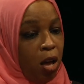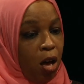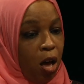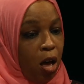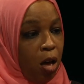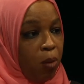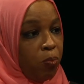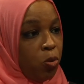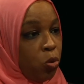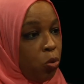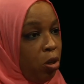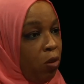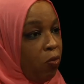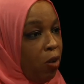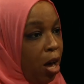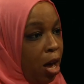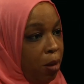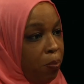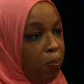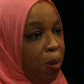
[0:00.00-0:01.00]
Um, sort of
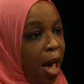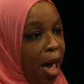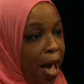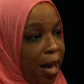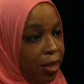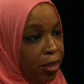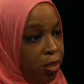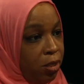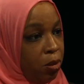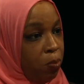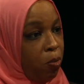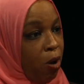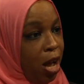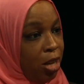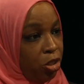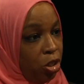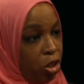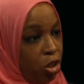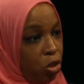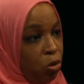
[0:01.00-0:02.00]
unpacks the
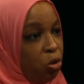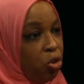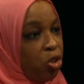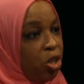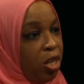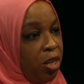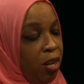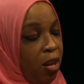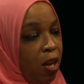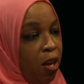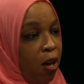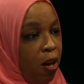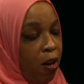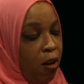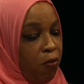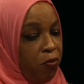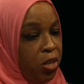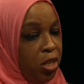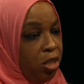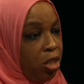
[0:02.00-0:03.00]
prosecution mm-hmm.
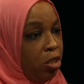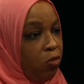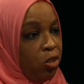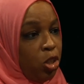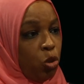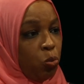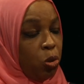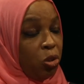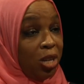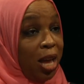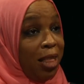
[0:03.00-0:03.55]
of these individuals.